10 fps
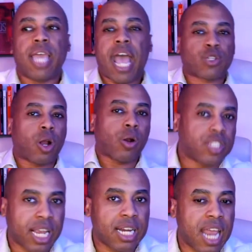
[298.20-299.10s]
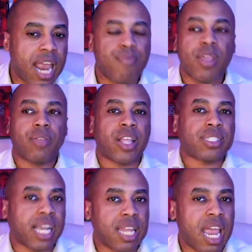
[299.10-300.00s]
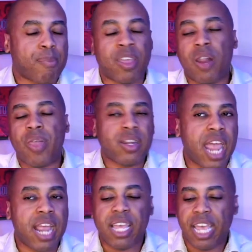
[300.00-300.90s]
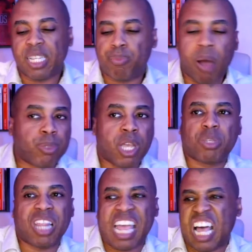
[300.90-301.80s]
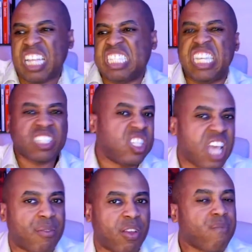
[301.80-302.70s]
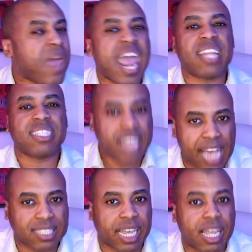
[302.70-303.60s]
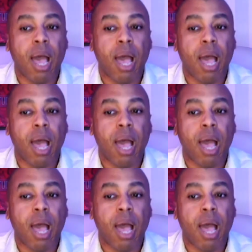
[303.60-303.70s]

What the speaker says: ask her out on a second date. That second date, by the end of that date, is bumped up to like a 67. Fantastic.